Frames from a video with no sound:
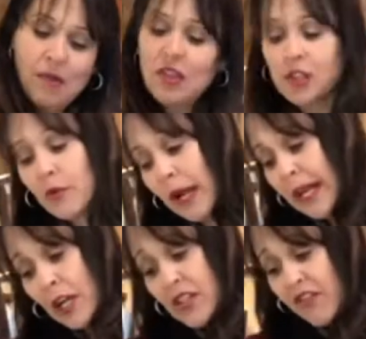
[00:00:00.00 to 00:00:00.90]
This one right
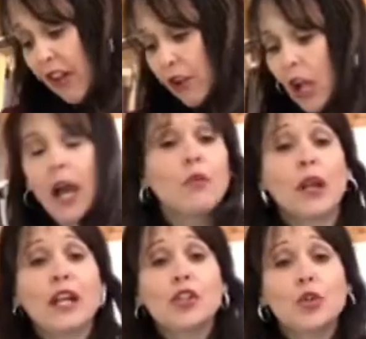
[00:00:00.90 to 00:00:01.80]
here is Featherline.
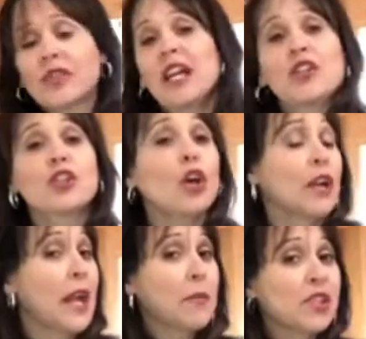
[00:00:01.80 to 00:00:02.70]
What I do is I just go
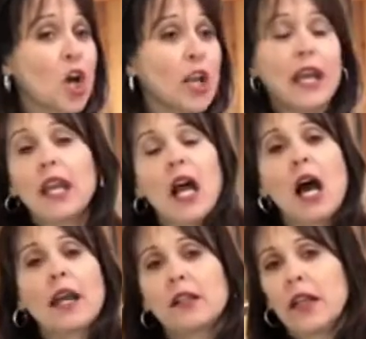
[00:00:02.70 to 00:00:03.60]
to Amazon and
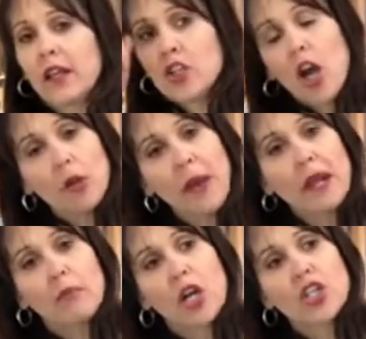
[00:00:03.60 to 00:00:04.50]
I click chalk
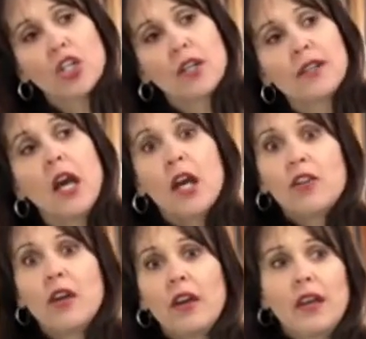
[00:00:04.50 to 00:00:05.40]
paint brushes,
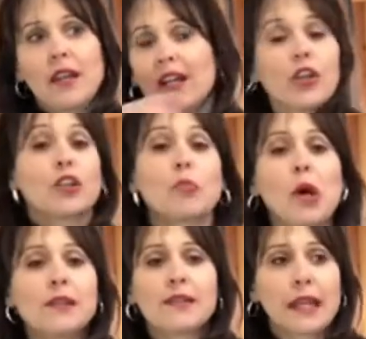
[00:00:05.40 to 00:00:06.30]
and I look at the
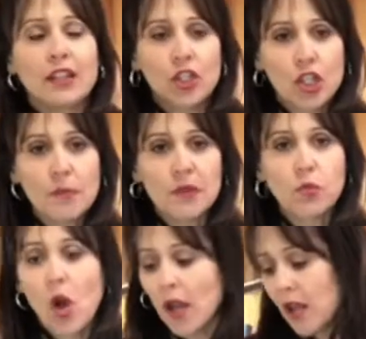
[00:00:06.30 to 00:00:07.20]
prices. I get the cheapest
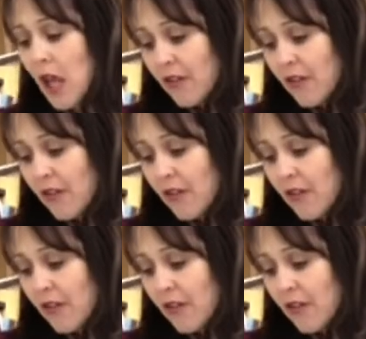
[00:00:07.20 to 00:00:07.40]
one.